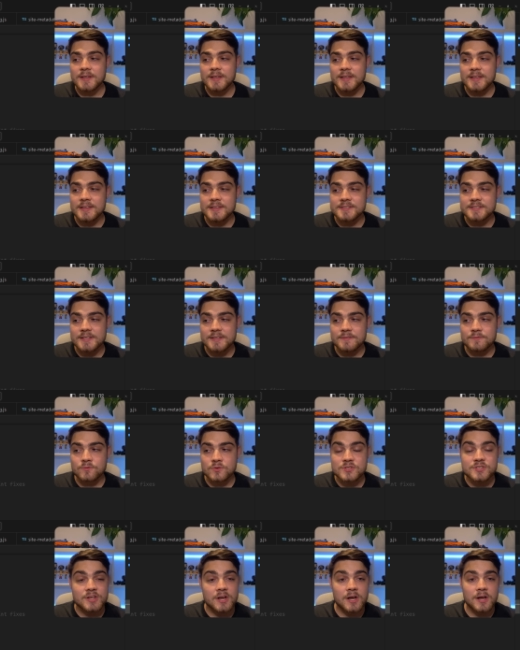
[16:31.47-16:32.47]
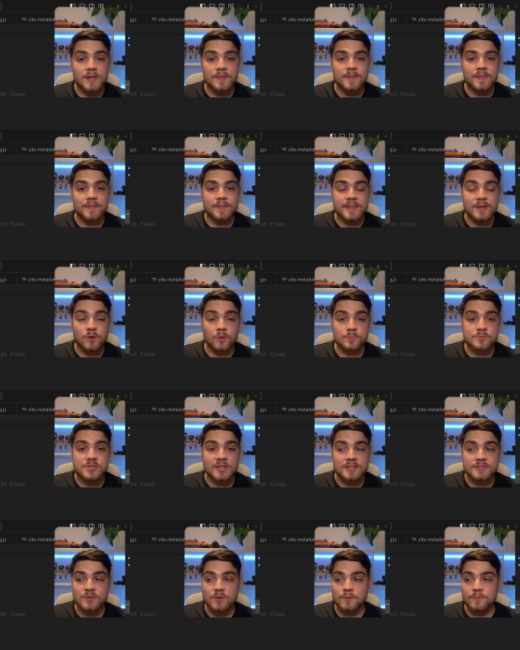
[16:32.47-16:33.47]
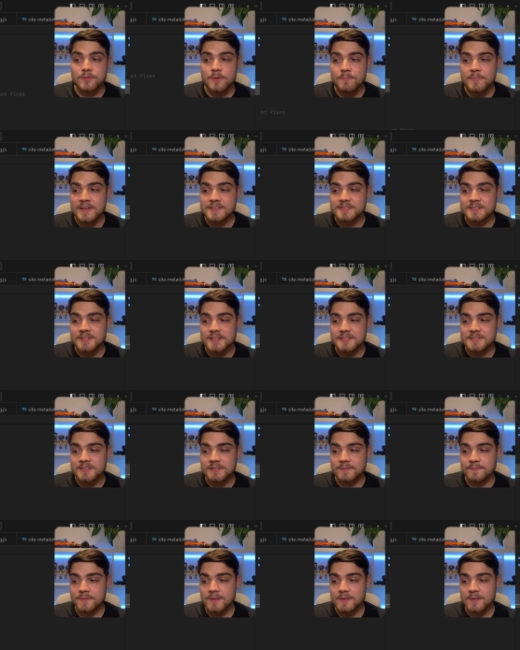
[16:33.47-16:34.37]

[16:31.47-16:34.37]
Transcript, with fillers: is return the object of the metadata.